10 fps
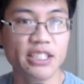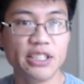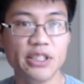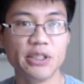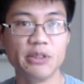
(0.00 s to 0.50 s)

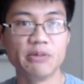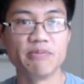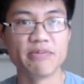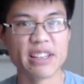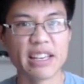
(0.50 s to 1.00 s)
to
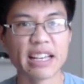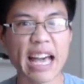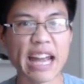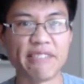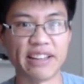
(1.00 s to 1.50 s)

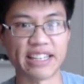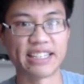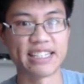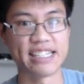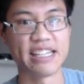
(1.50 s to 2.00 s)
kind of
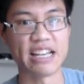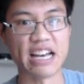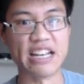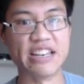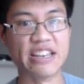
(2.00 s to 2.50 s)
like
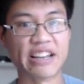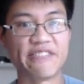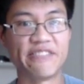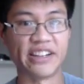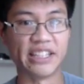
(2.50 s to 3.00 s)
a knife
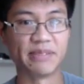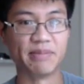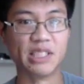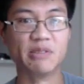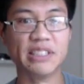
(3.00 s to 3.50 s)
fight
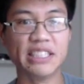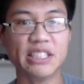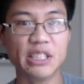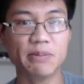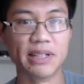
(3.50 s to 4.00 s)
between
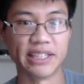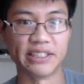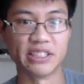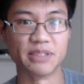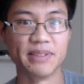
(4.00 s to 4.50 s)
2
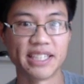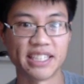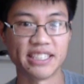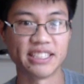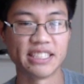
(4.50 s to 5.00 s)
players
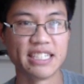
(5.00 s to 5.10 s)
because